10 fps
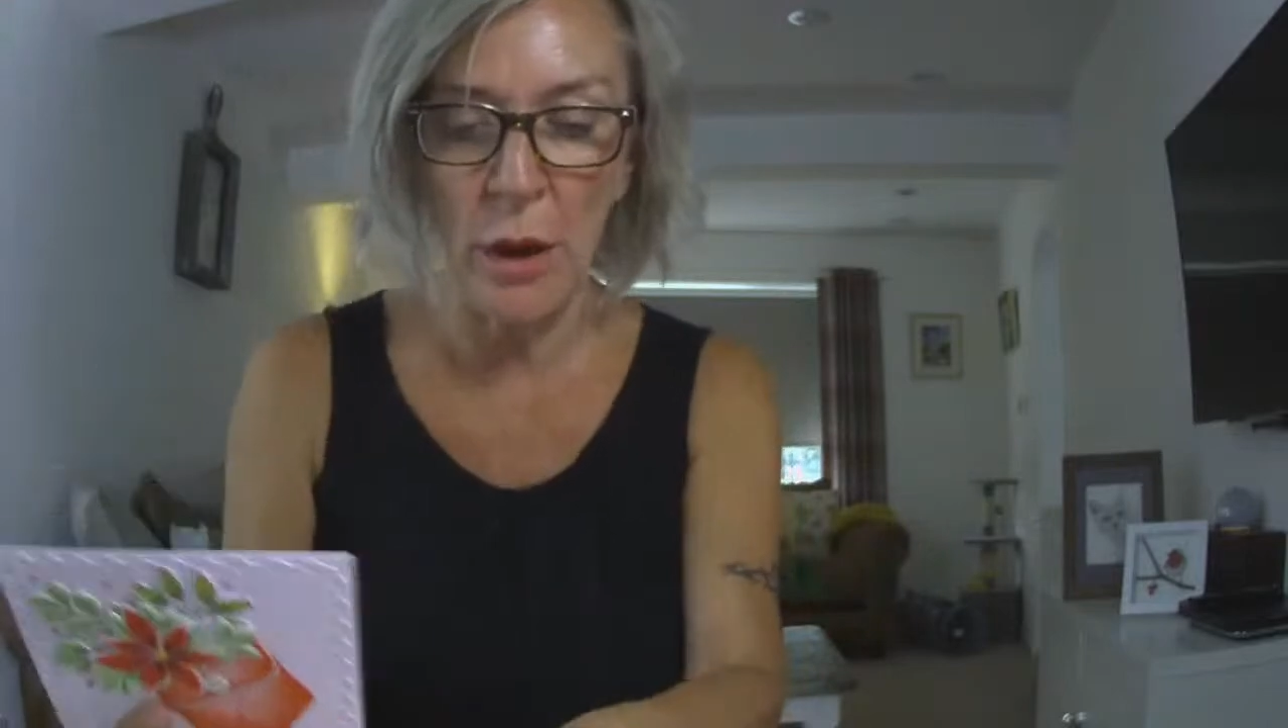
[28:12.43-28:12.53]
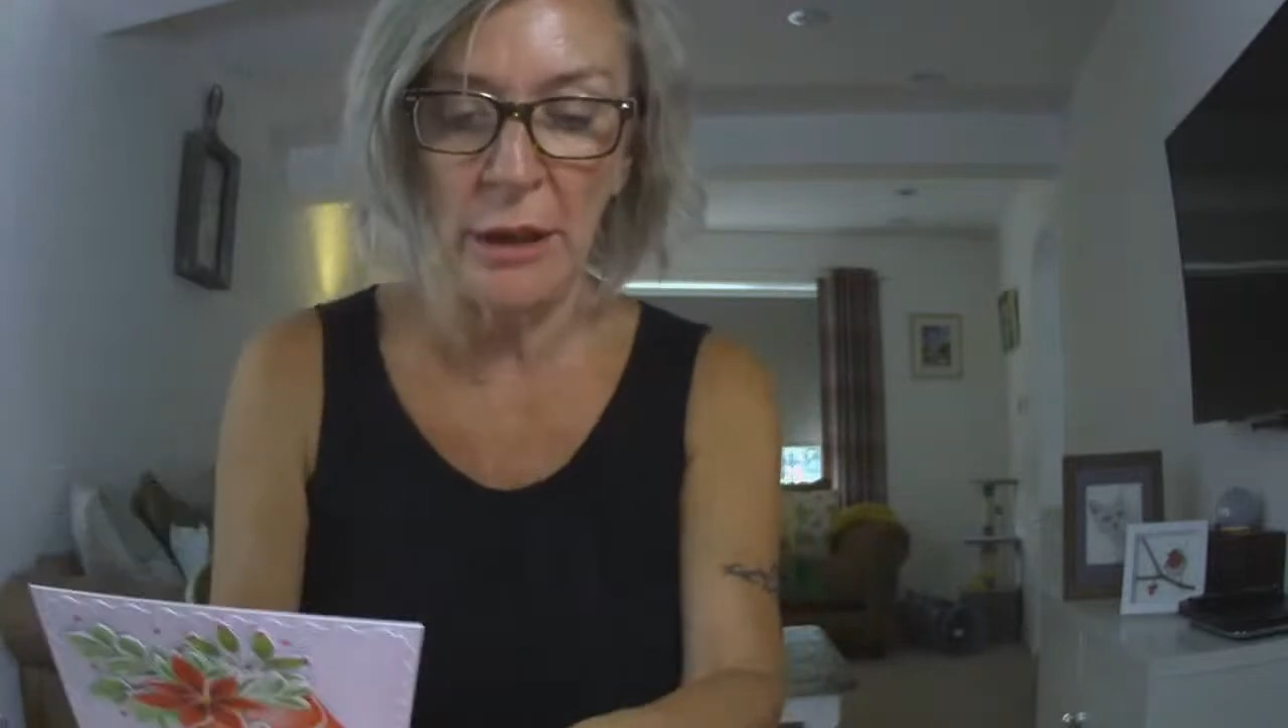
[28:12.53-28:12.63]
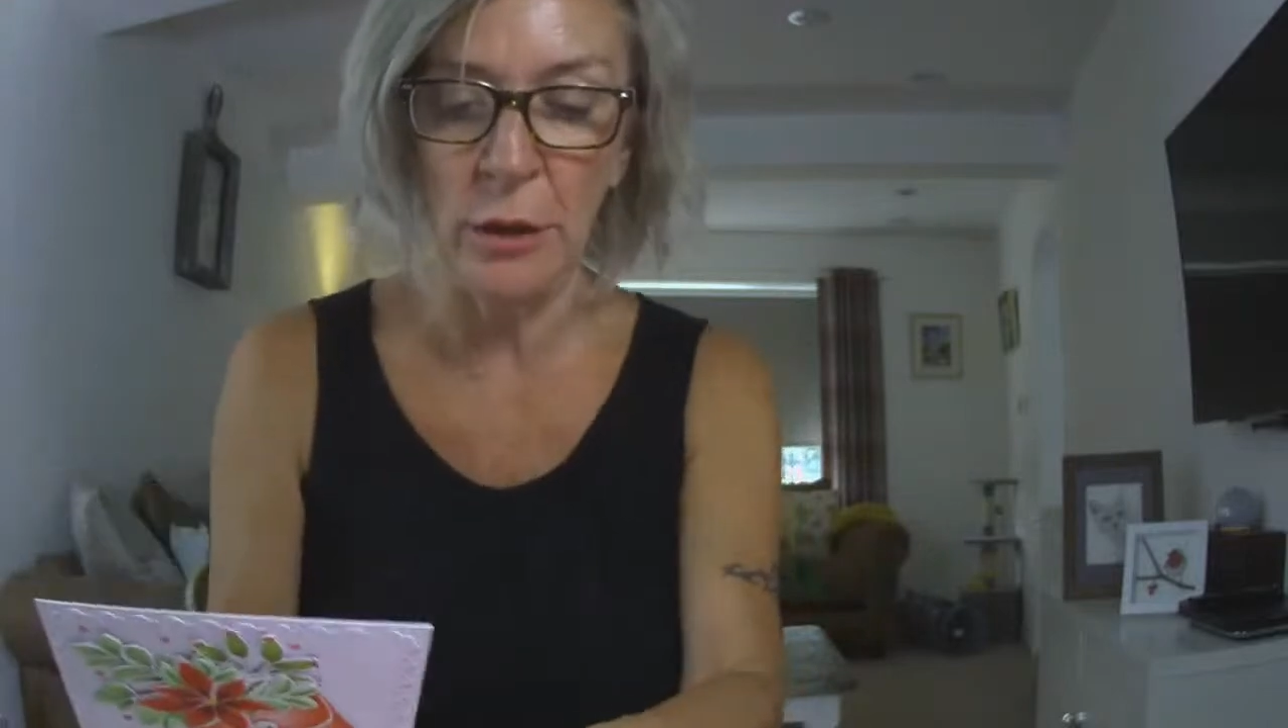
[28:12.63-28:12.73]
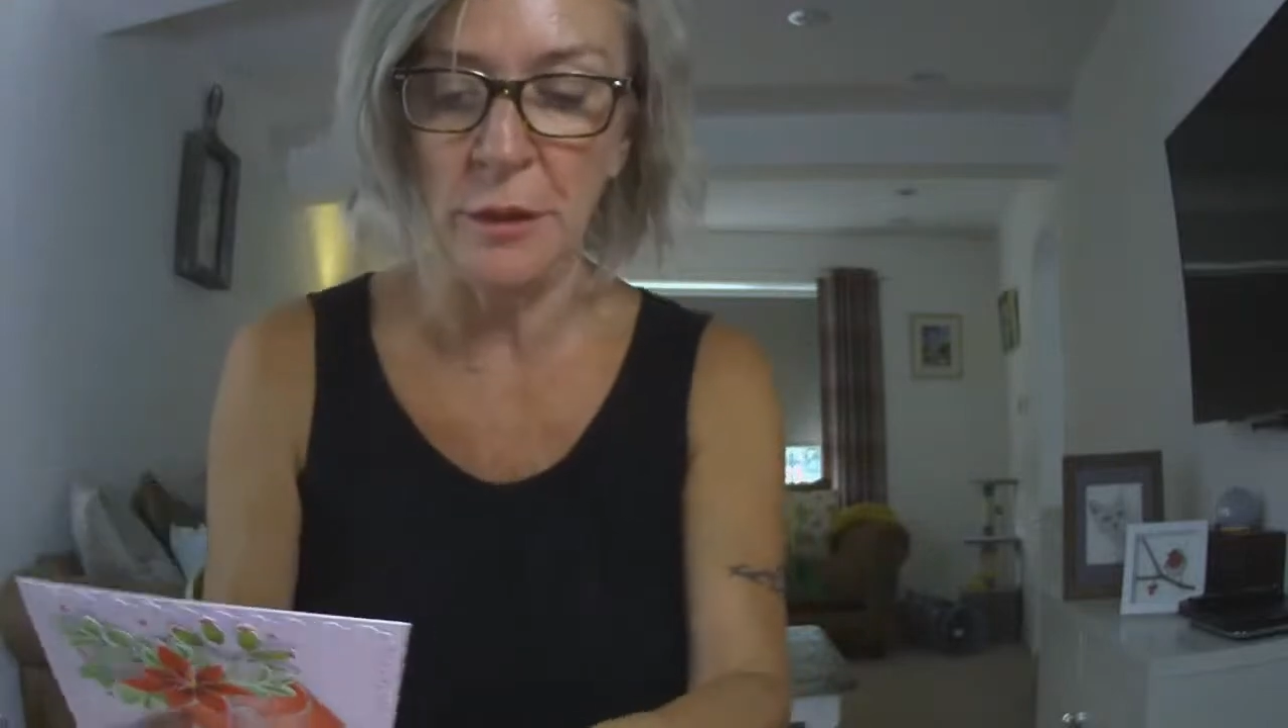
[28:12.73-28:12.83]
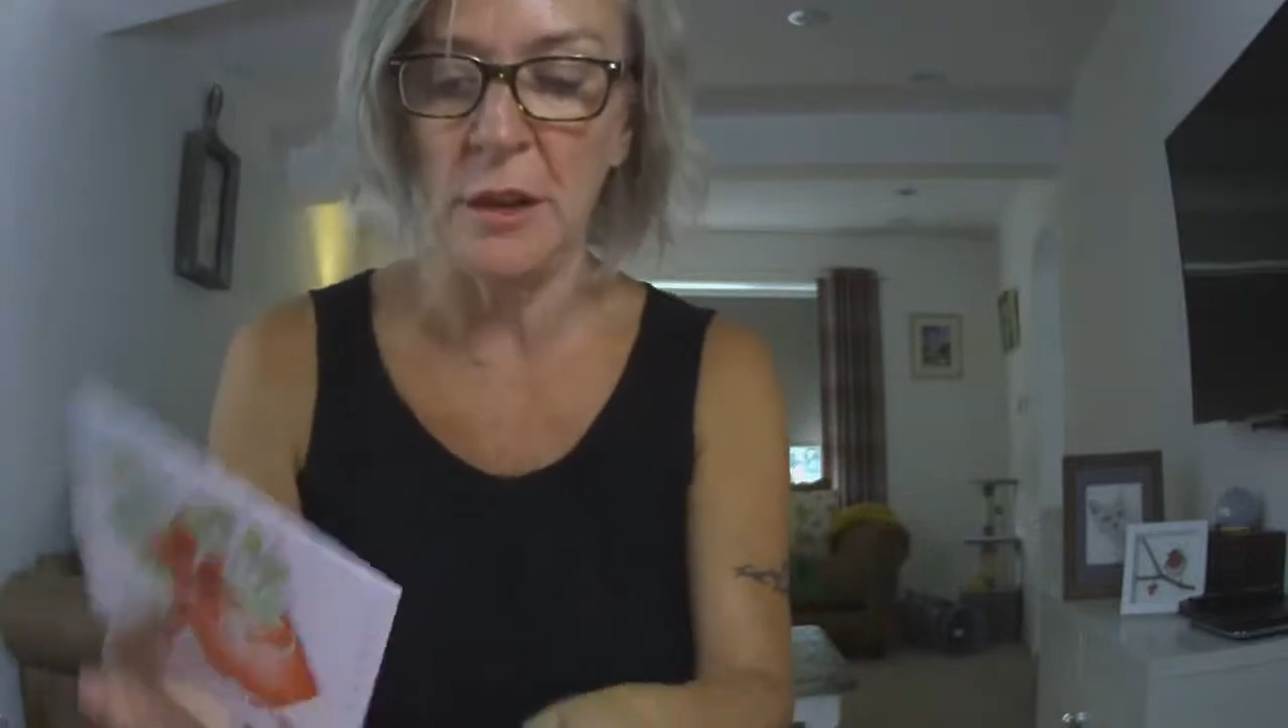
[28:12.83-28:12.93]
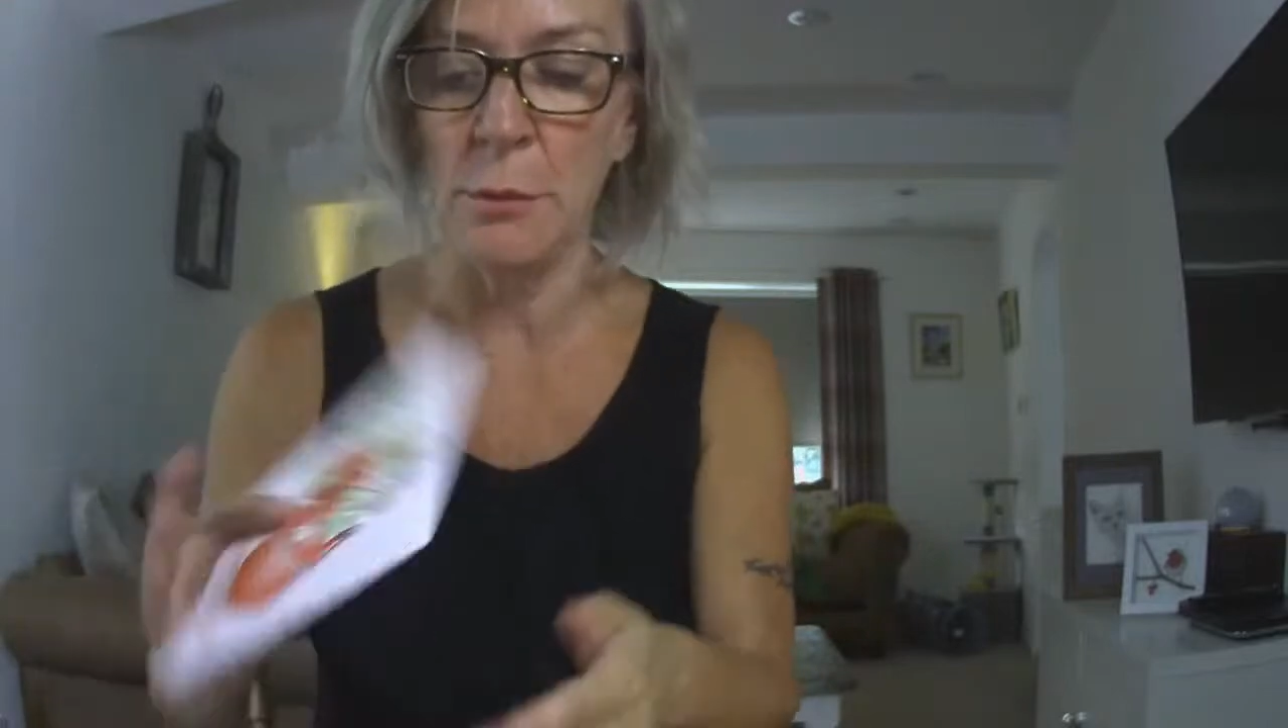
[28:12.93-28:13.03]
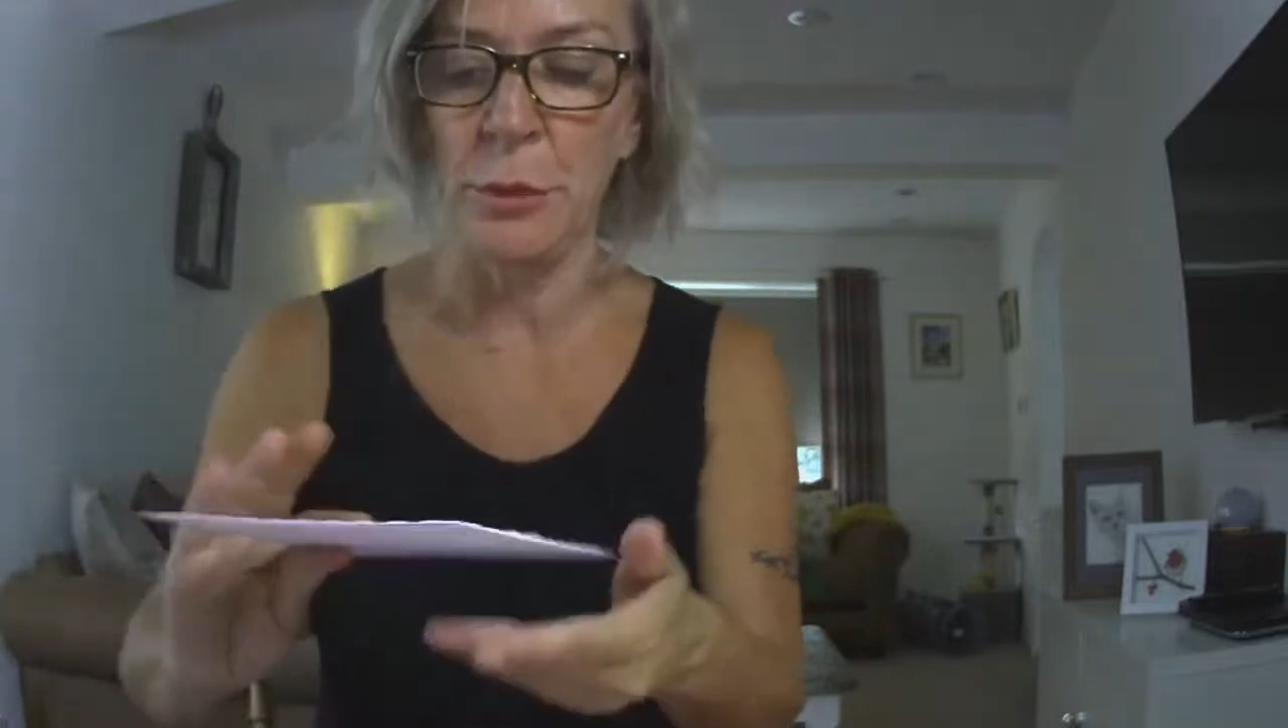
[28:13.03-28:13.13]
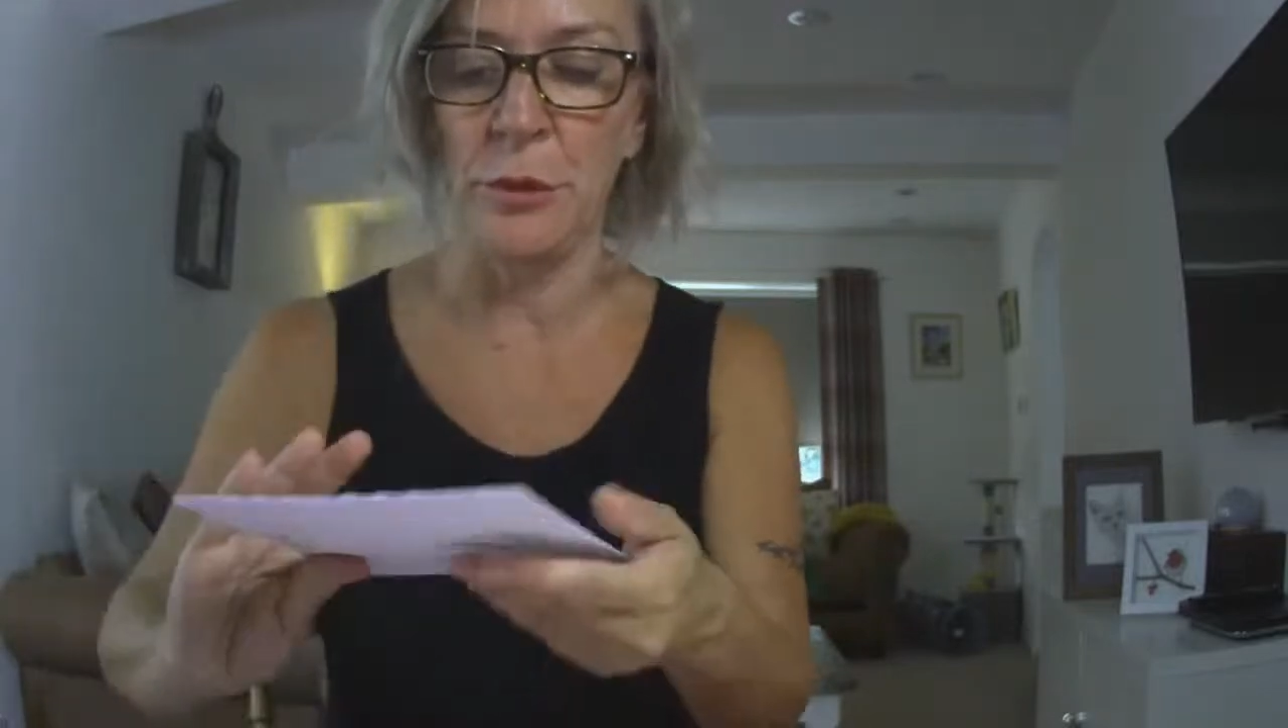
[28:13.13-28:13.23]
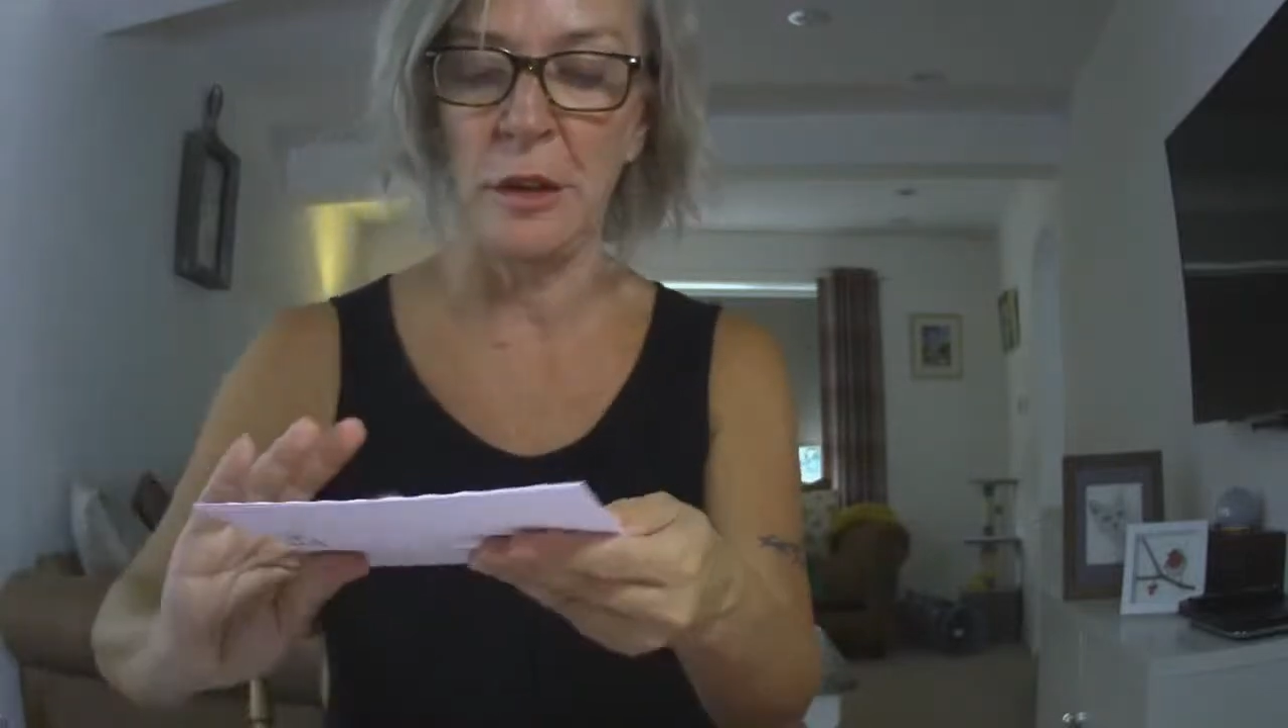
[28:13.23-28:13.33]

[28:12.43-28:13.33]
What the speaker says: quite a lot of samples